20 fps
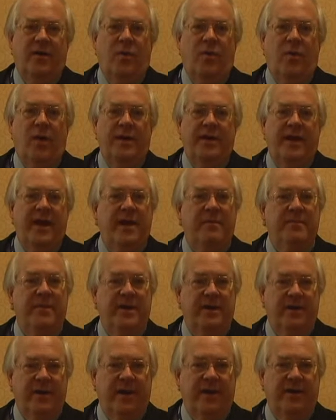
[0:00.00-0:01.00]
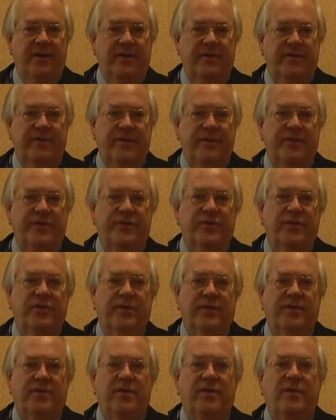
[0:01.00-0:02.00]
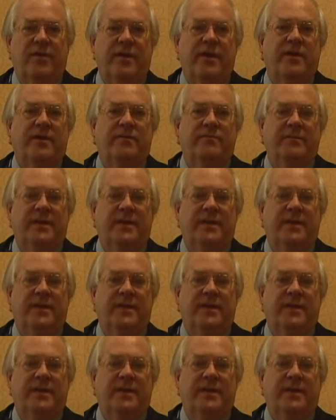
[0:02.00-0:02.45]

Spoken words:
what can be done in the future with nuclear.